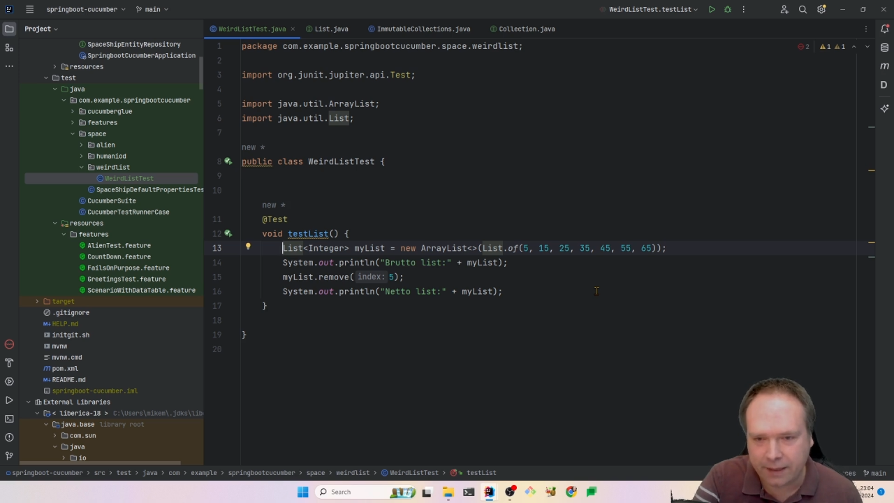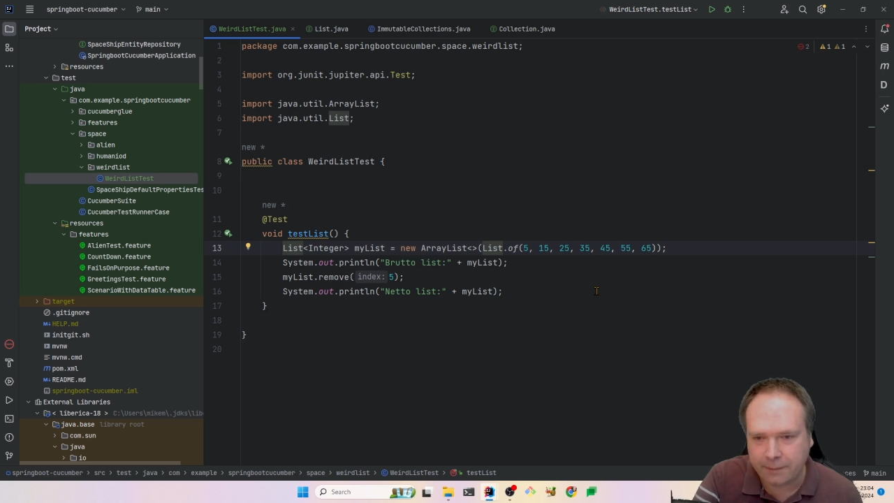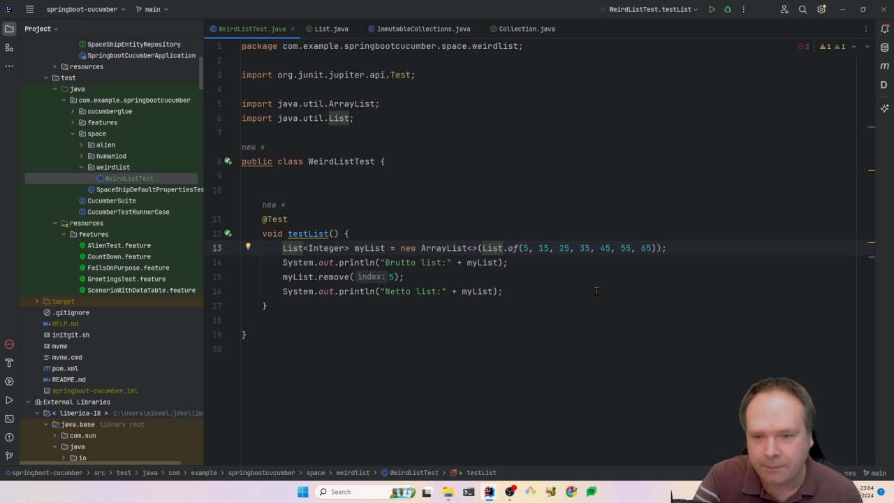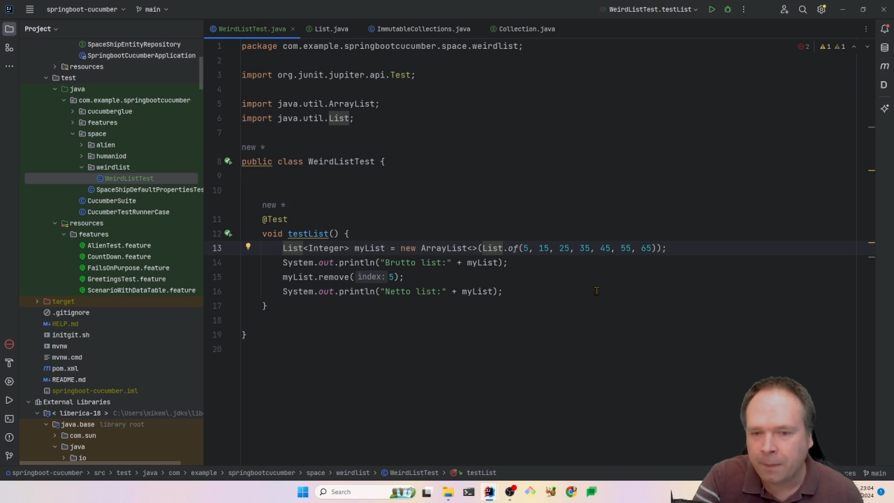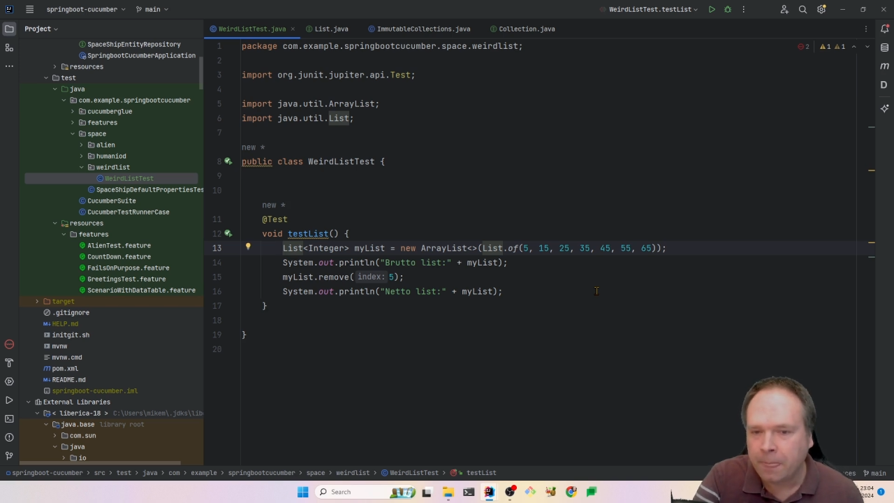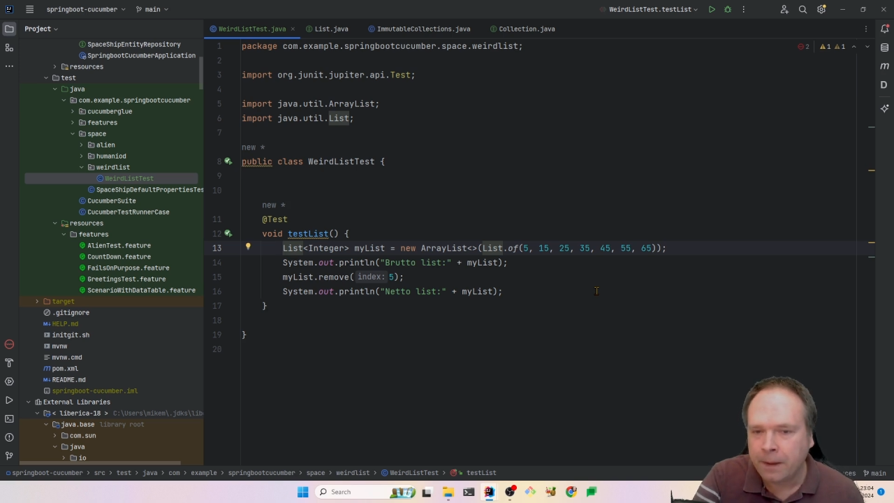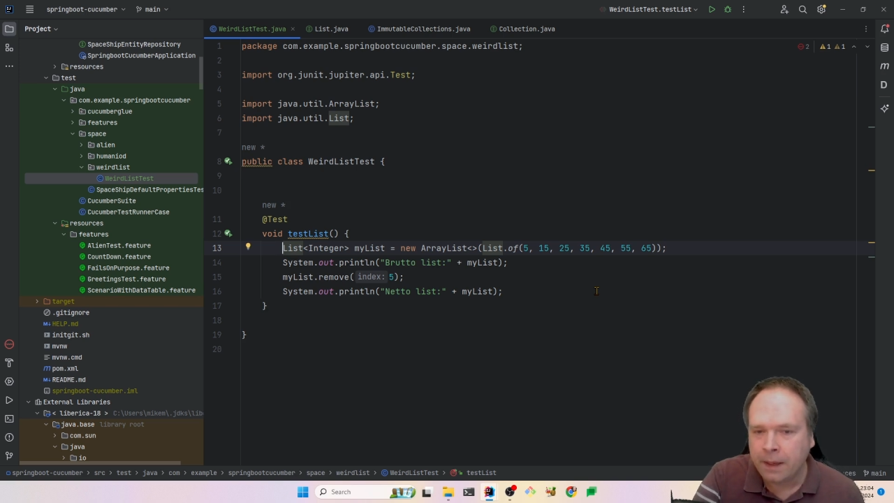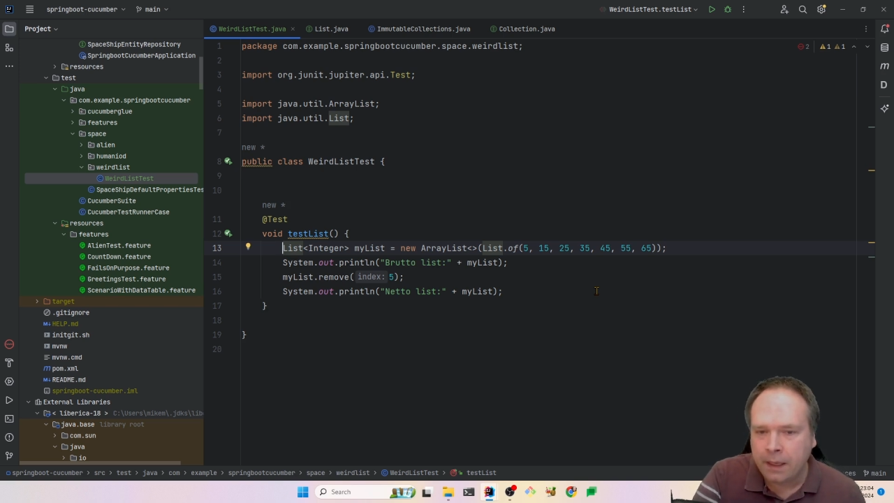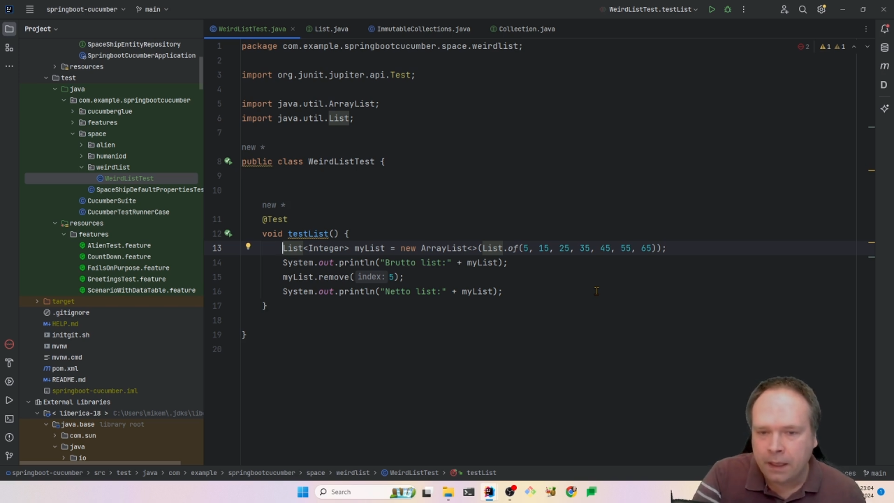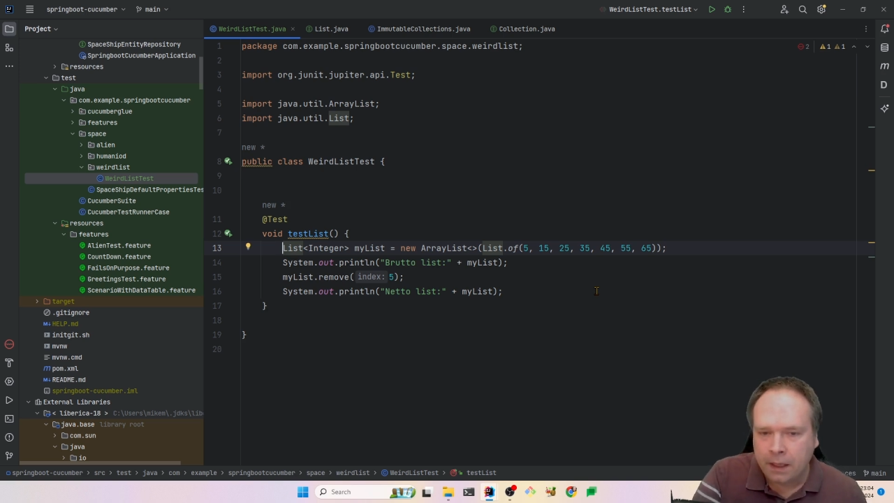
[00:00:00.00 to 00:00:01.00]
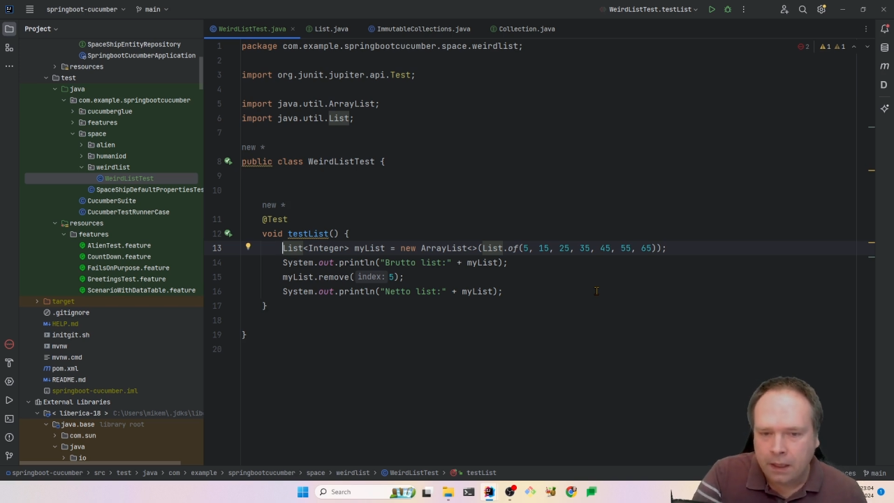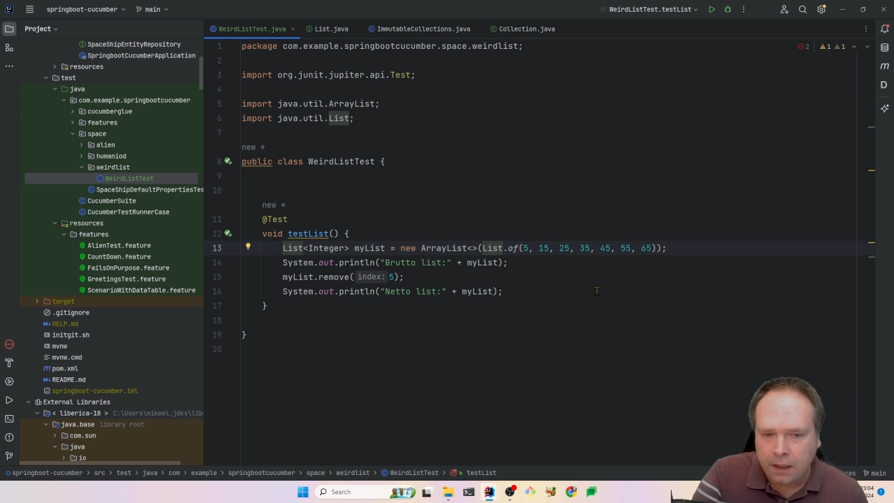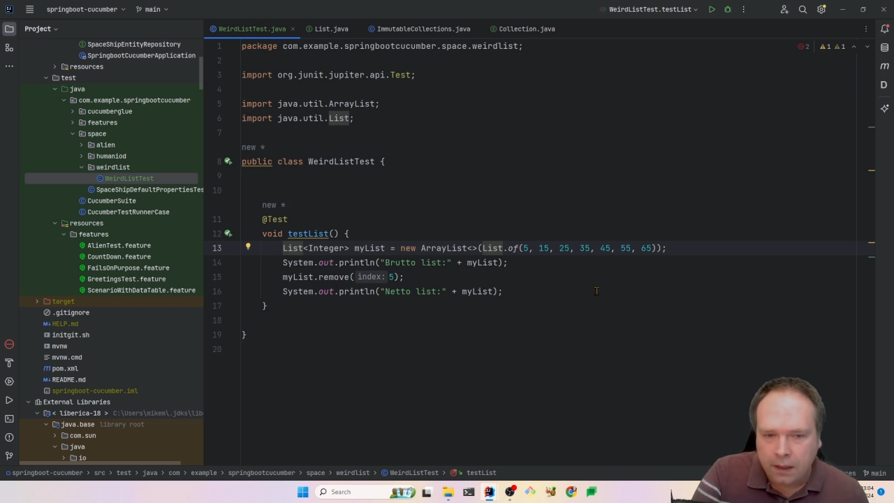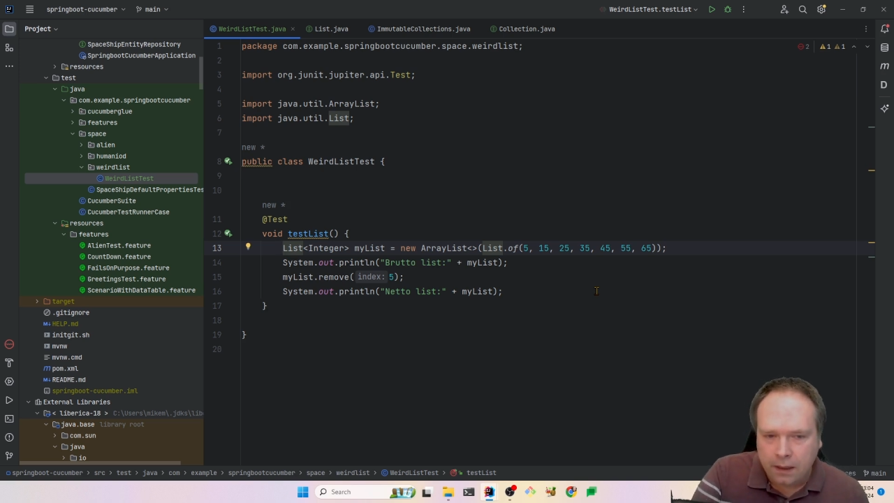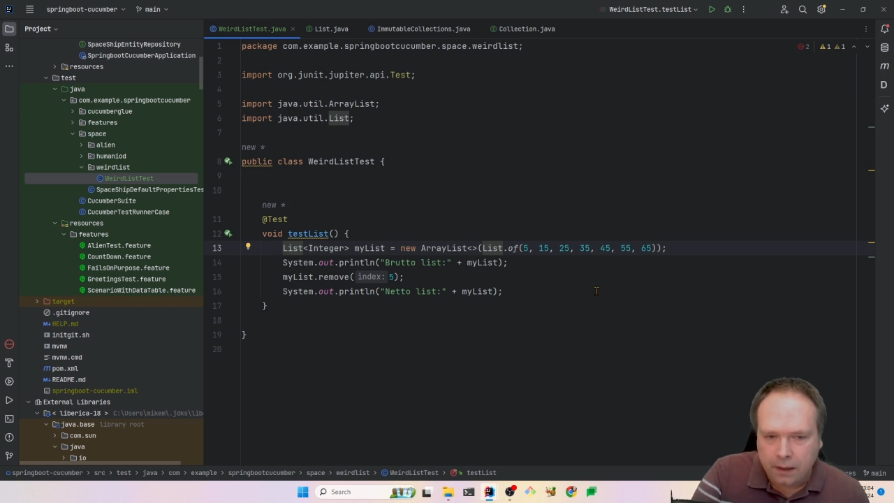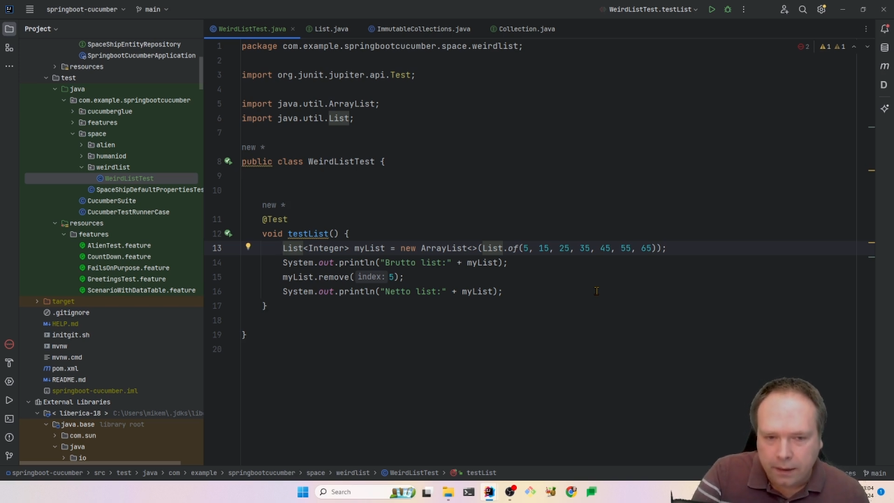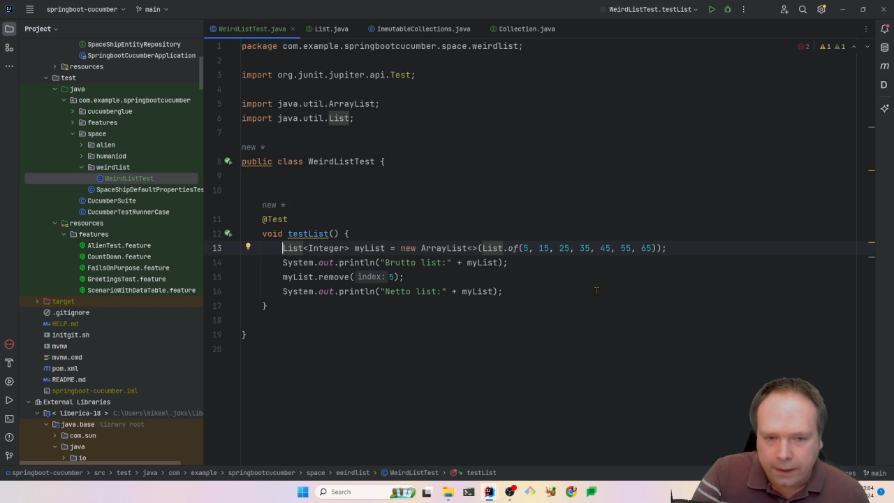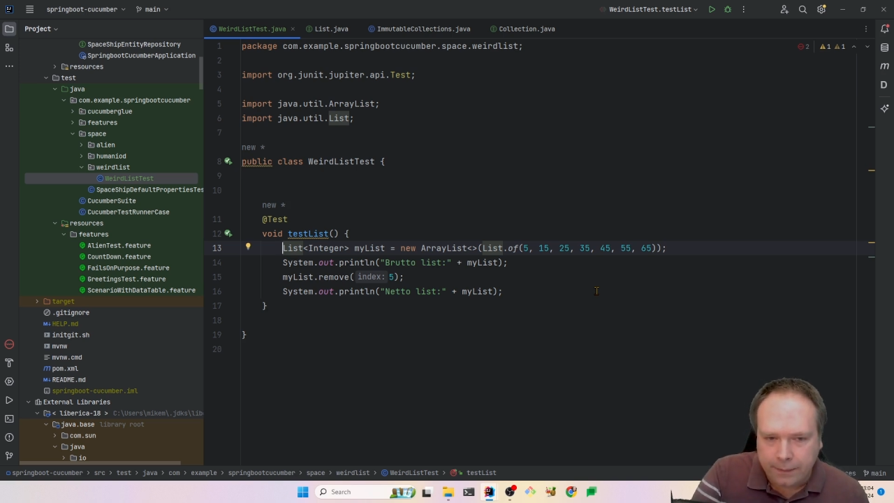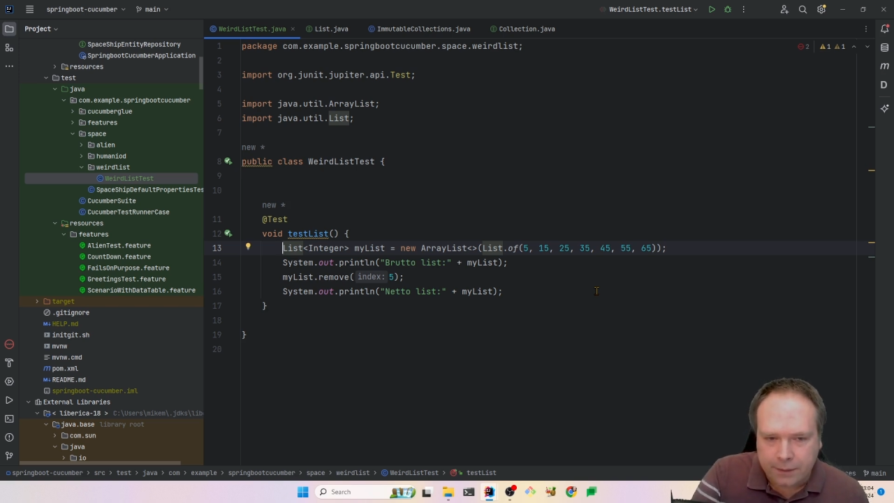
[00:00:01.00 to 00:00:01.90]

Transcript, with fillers: it. Um,